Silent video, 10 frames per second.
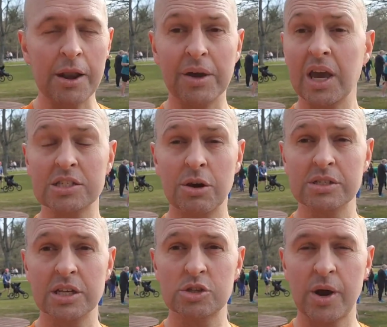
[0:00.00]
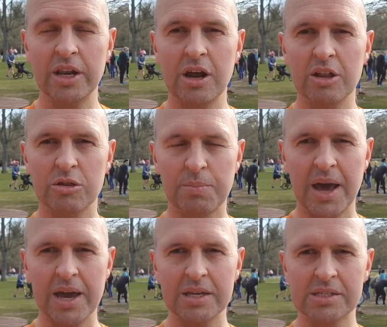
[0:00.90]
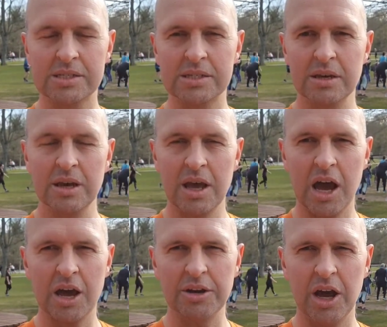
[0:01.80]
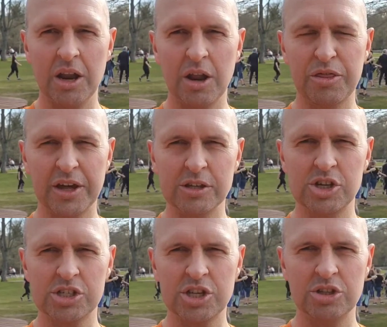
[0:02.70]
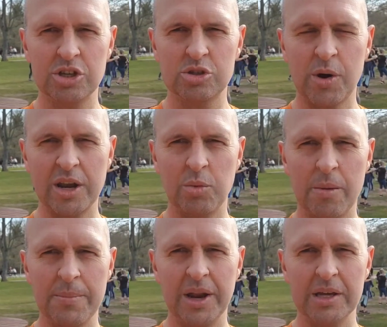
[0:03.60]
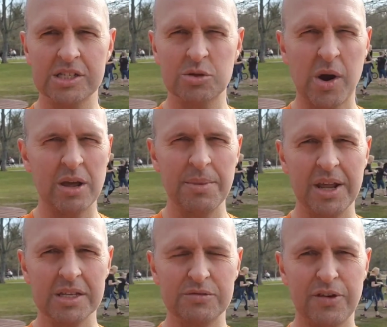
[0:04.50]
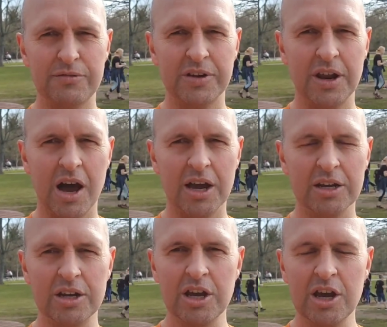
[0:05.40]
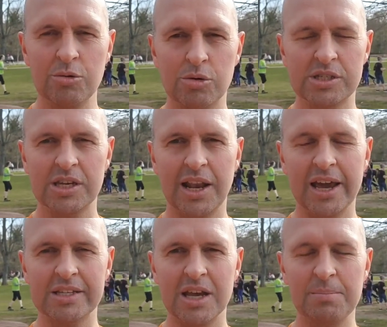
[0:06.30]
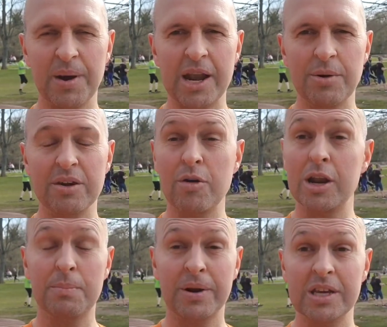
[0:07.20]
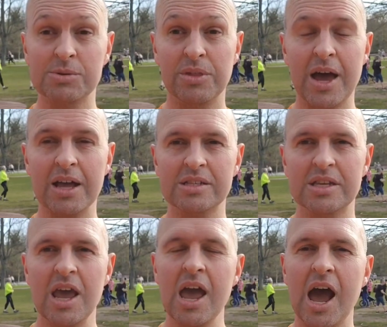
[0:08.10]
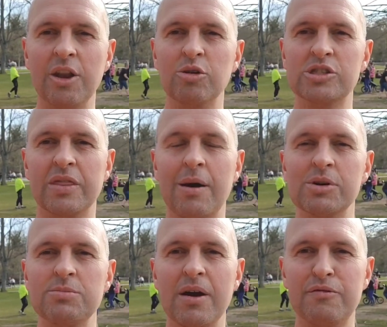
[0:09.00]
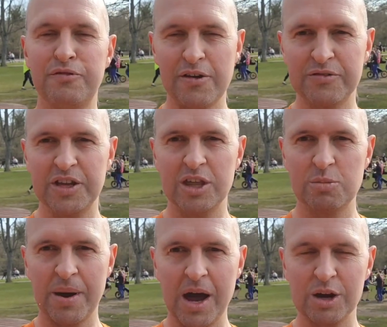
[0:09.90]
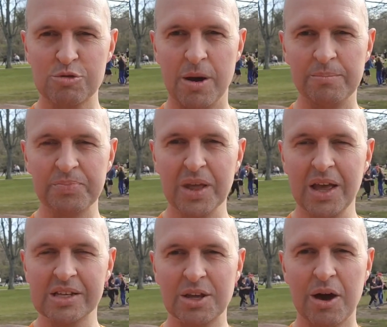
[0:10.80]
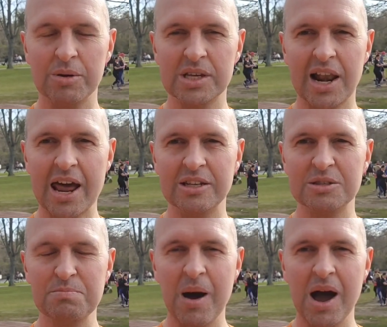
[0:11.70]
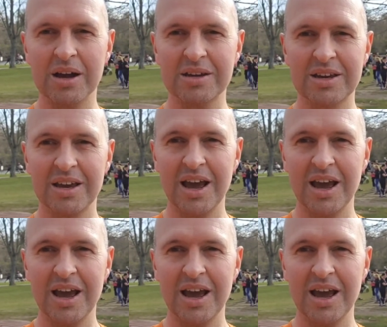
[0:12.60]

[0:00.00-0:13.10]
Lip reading: Anyway, yeah, so I was in 29th place and I think just under 21 minutes, 20 minutes 59, we'll see later. But anyway, really pleased with that. And also that was my 50th park run. So that was a landmark